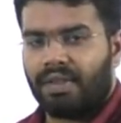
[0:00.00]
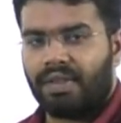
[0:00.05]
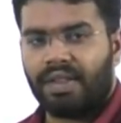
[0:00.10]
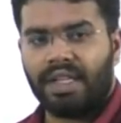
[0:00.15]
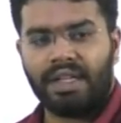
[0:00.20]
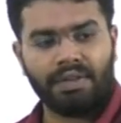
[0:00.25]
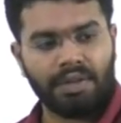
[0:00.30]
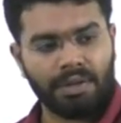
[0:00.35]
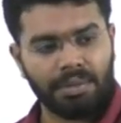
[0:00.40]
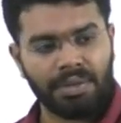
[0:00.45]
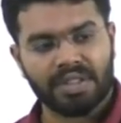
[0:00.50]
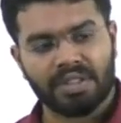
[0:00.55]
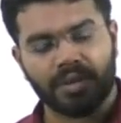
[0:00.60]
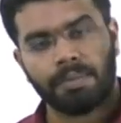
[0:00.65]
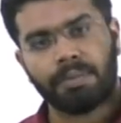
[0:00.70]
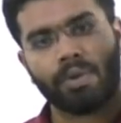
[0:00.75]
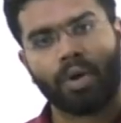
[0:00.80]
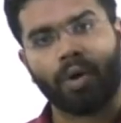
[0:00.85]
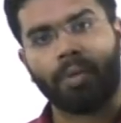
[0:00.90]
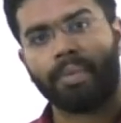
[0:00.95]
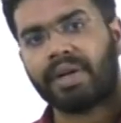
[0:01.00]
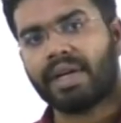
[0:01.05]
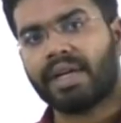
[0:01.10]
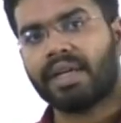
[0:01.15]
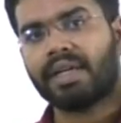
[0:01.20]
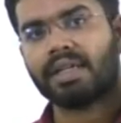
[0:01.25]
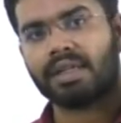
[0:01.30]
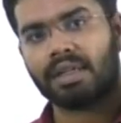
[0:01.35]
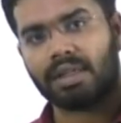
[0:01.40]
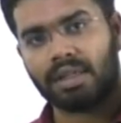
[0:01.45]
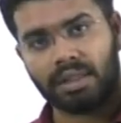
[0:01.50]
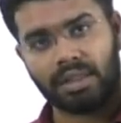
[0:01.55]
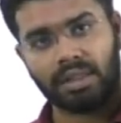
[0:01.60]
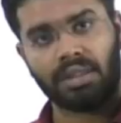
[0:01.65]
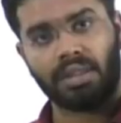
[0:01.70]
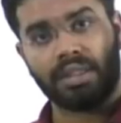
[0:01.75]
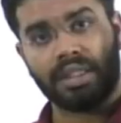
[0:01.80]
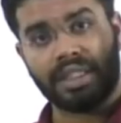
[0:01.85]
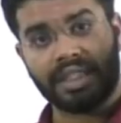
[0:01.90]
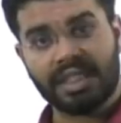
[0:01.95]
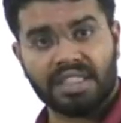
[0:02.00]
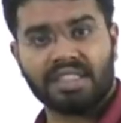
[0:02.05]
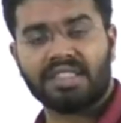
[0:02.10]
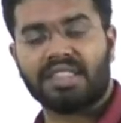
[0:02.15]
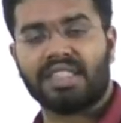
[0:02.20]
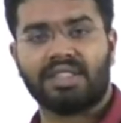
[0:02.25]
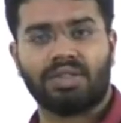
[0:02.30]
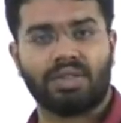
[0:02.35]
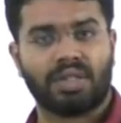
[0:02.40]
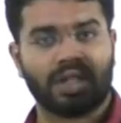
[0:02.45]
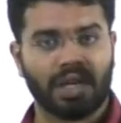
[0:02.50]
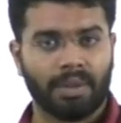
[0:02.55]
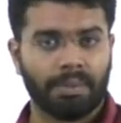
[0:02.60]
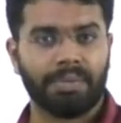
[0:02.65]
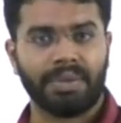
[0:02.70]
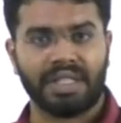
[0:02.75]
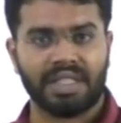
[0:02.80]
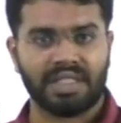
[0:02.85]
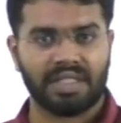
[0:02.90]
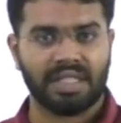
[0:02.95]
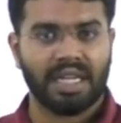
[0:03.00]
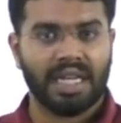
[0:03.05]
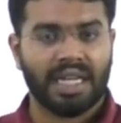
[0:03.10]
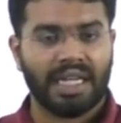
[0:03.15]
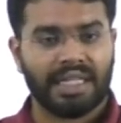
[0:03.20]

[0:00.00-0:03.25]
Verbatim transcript: there will be some prominent industries or companies